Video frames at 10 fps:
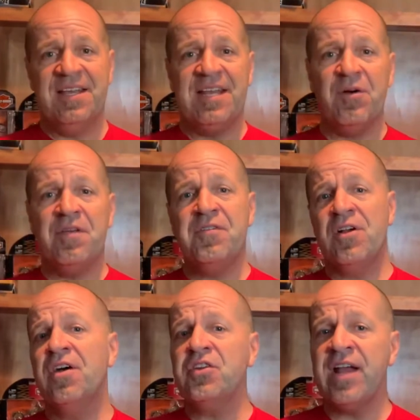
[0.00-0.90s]
Now, if
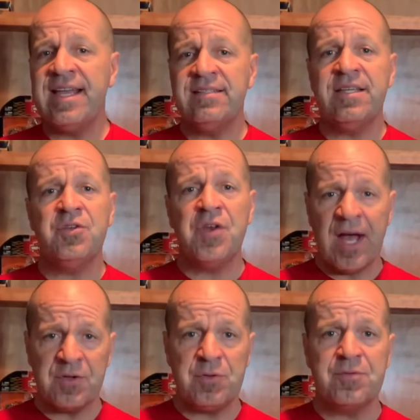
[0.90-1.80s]
you're under 18, do
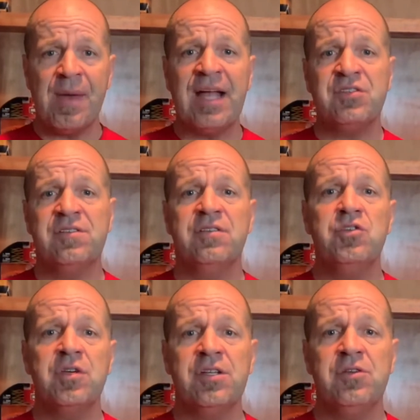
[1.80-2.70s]
not use matches.
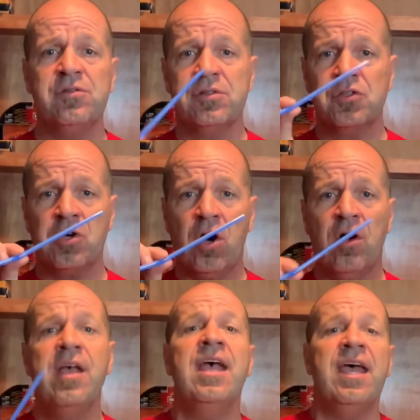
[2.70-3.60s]
You can use a
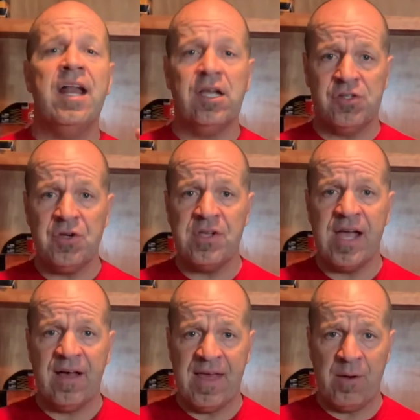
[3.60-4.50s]
straw, and I'll show
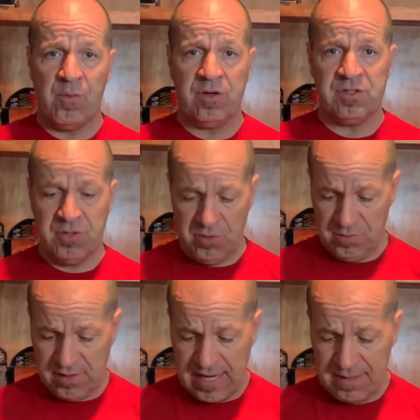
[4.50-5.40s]
you how that works
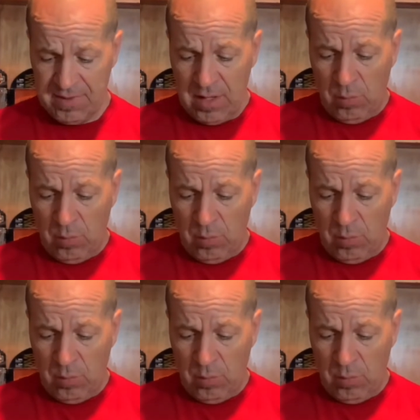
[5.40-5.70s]
too, okay?